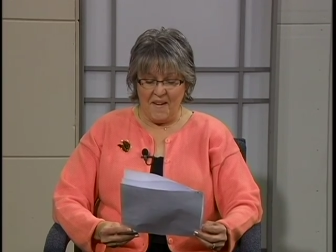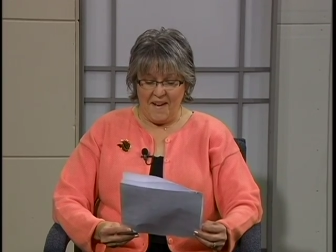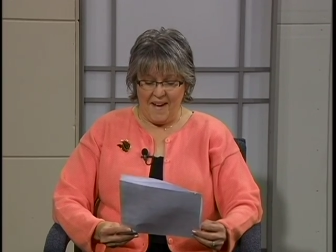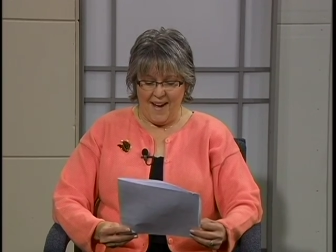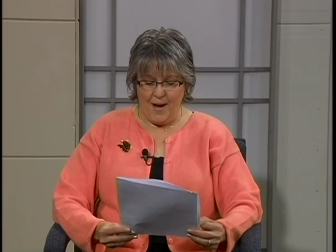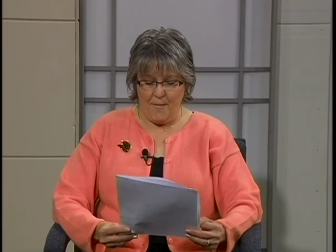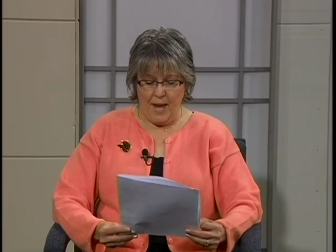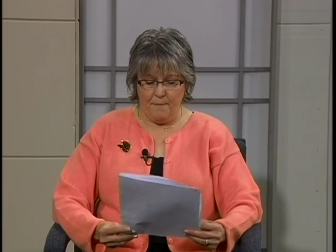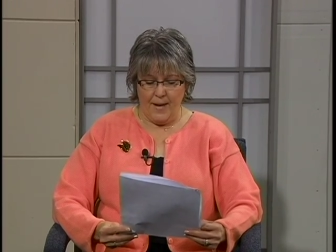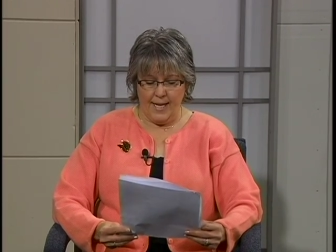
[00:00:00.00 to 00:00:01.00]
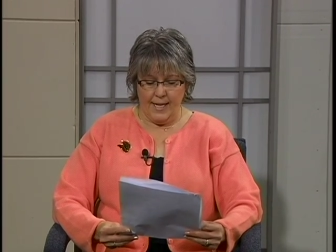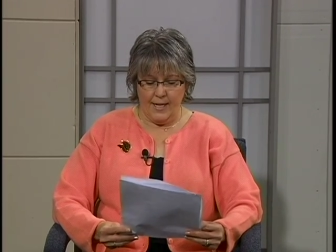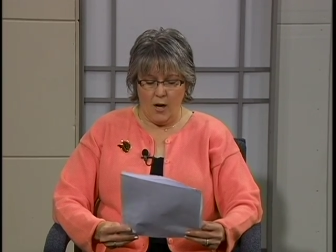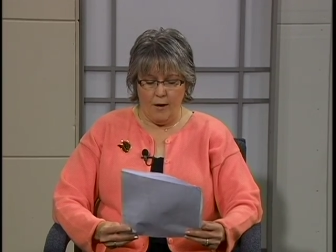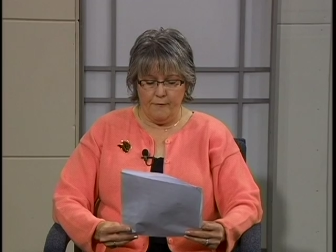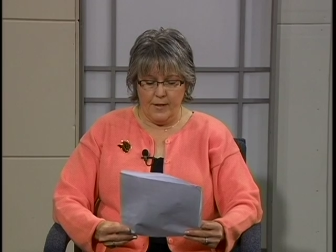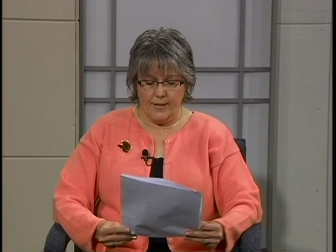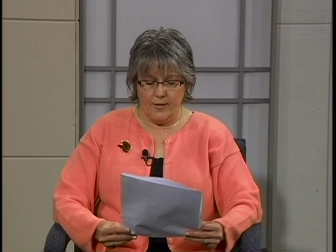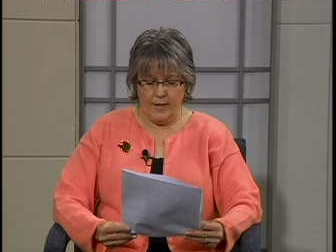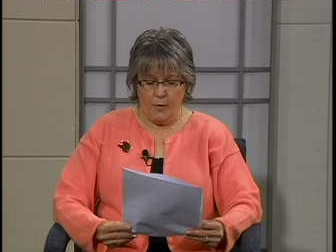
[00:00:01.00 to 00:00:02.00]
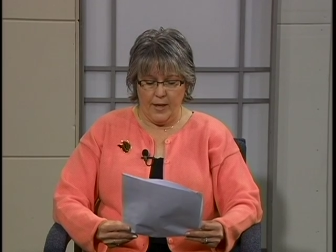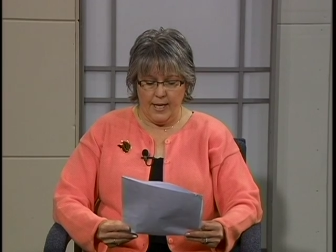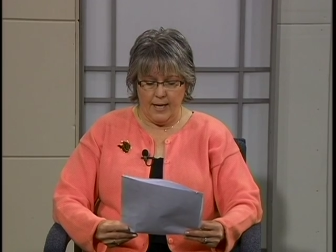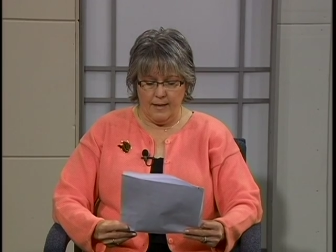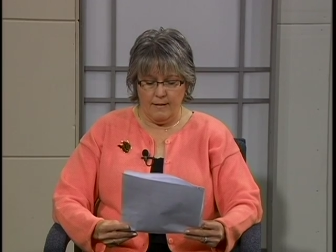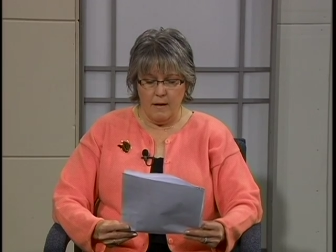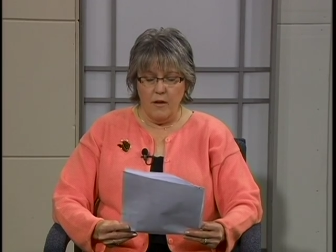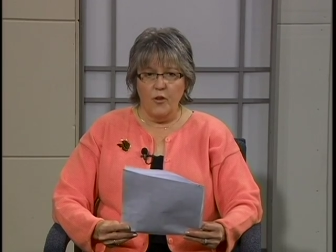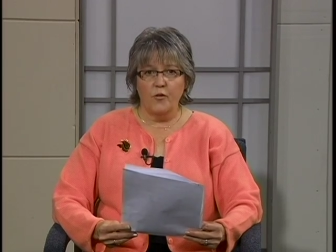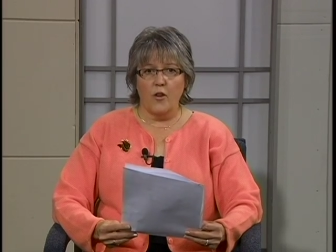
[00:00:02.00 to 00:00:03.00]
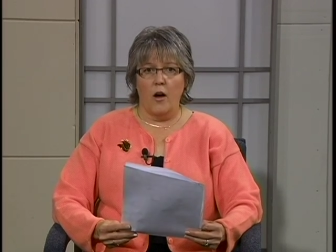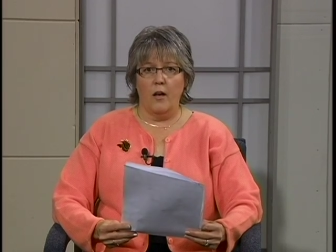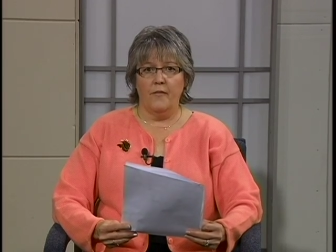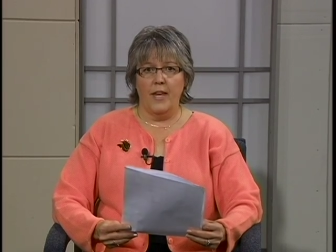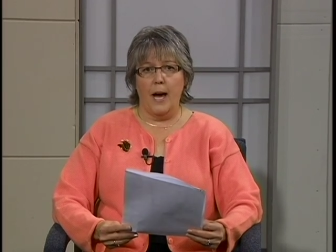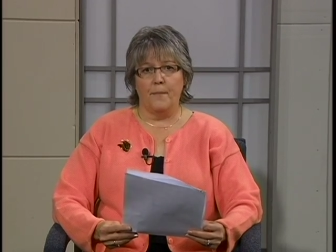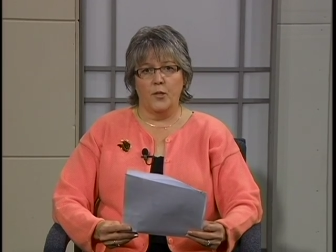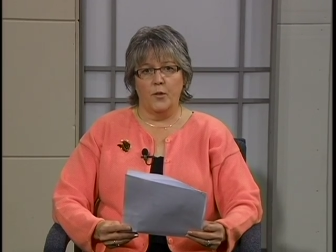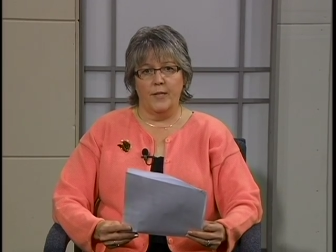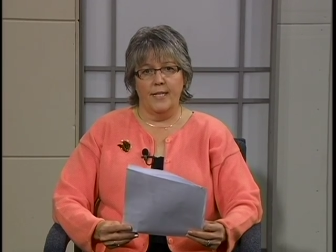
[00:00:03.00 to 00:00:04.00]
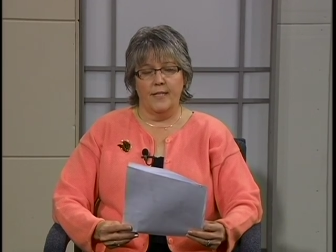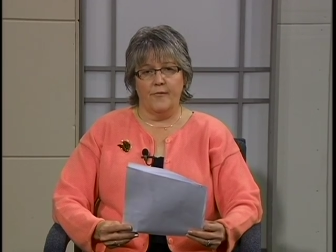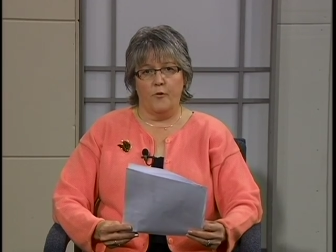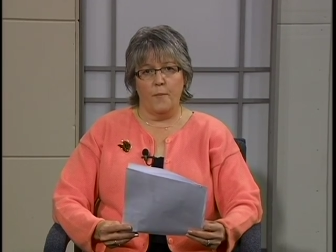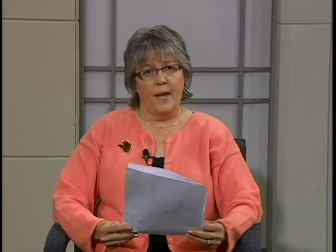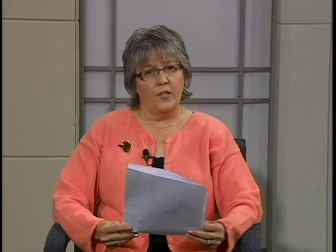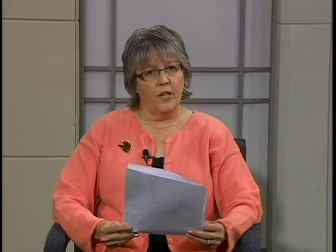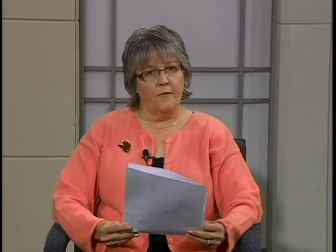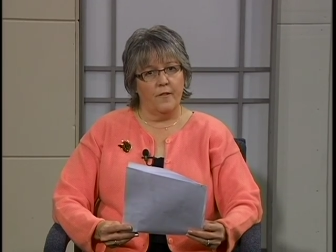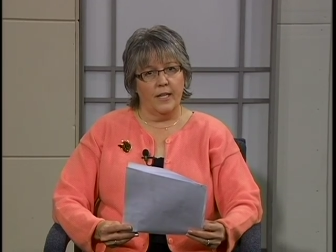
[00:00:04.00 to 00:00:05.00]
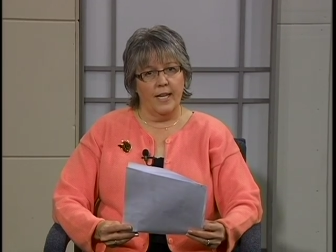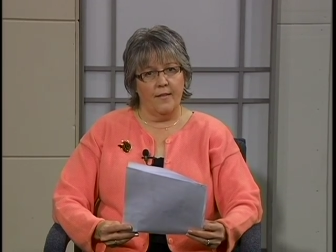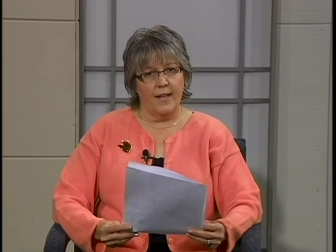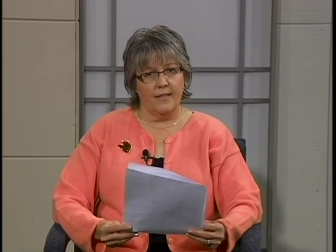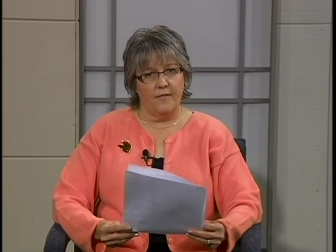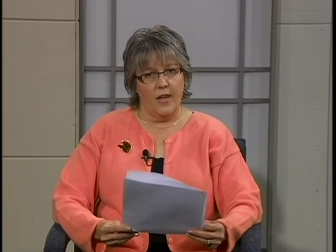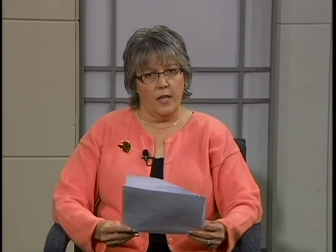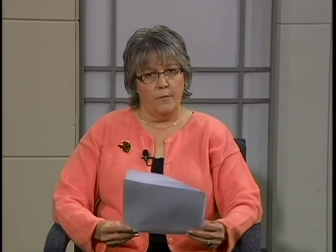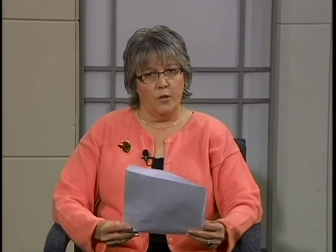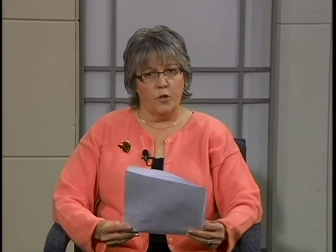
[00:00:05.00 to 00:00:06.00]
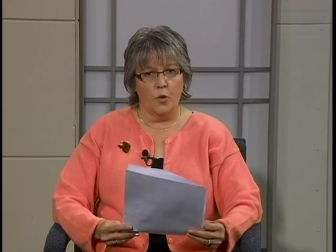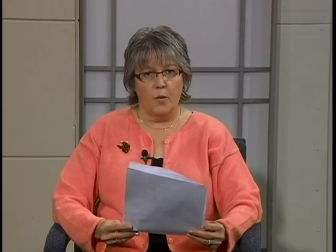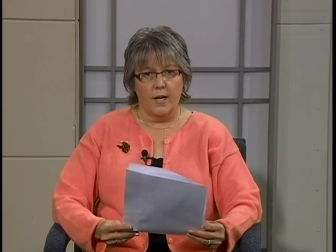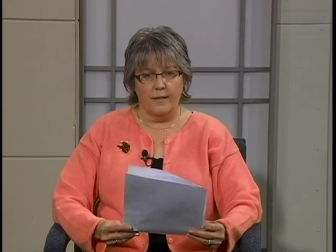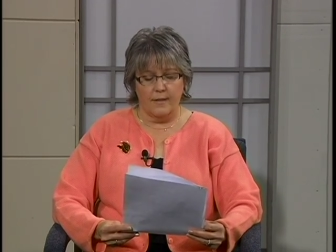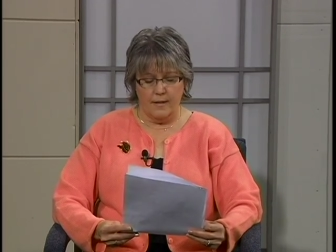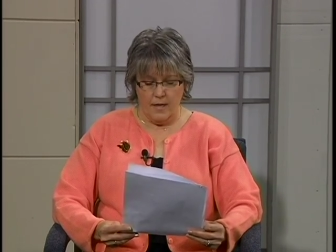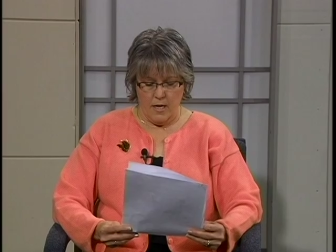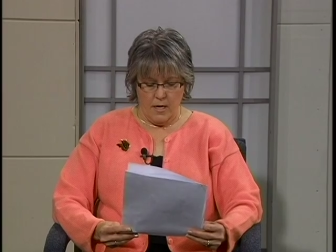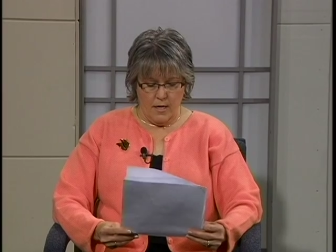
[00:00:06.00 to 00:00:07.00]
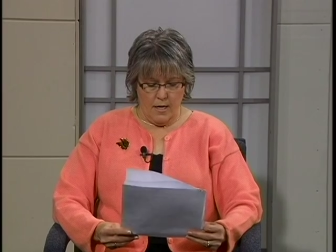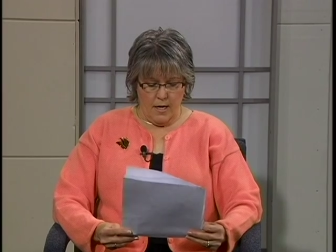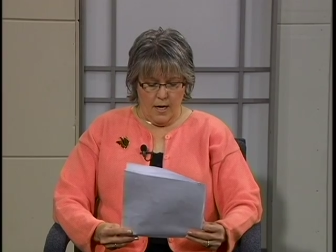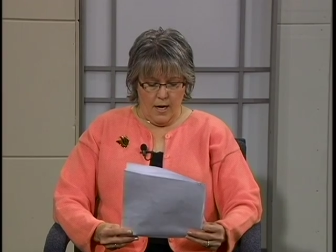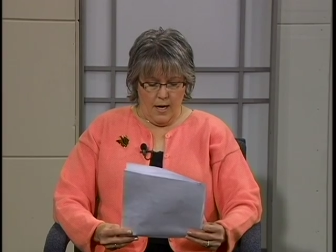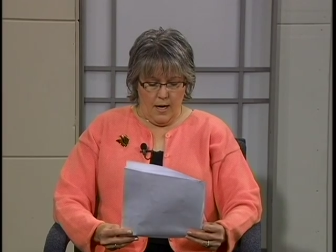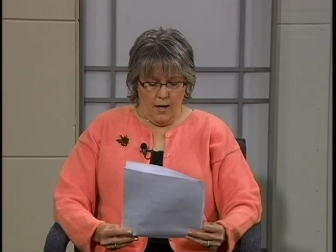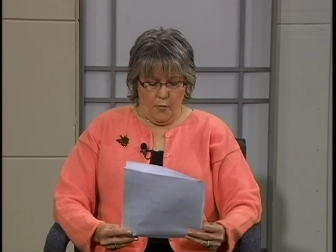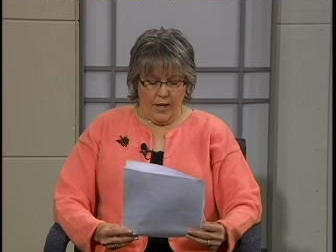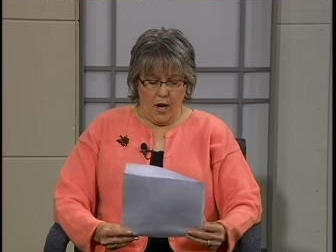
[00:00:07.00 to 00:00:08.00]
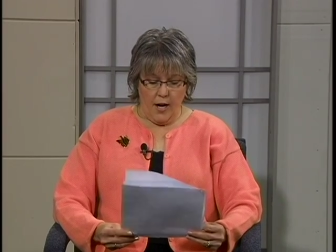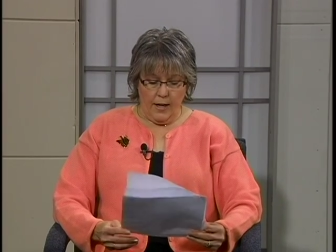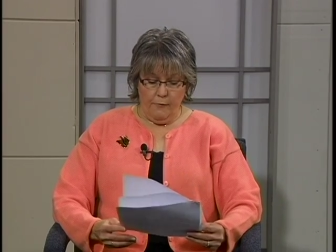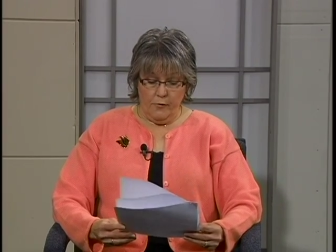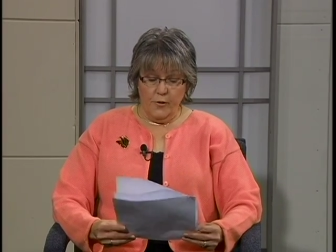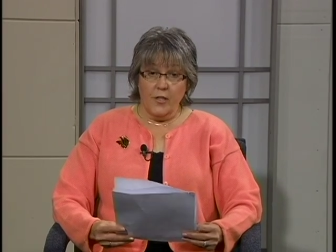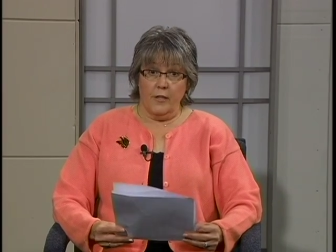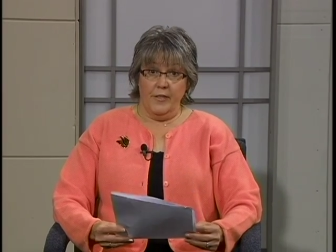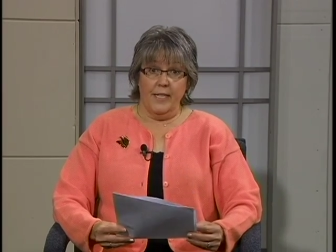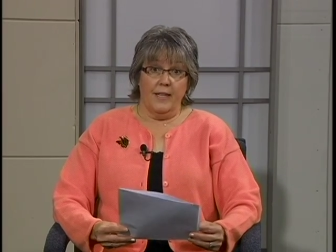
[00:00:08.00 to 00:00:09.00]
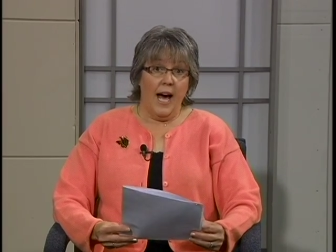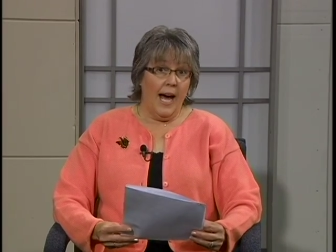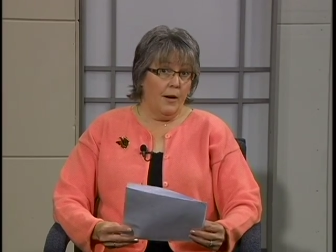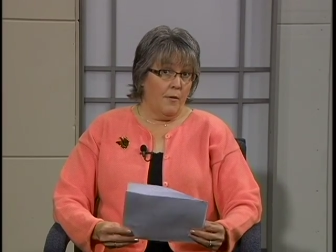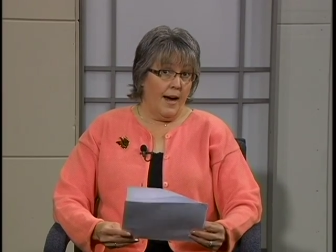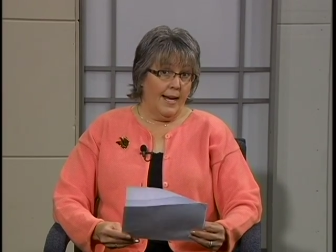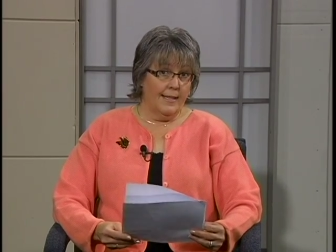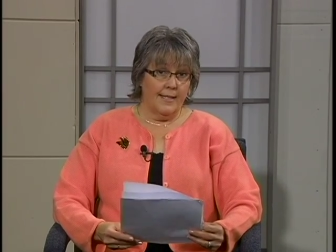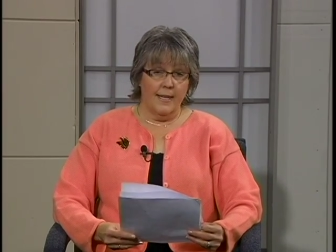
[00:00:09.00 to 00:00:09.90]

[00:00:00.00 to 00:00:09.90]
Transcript: and making it all fit so that we can use all of the opportunities for matching funding that's available to us. Regarding food service at the high-rise,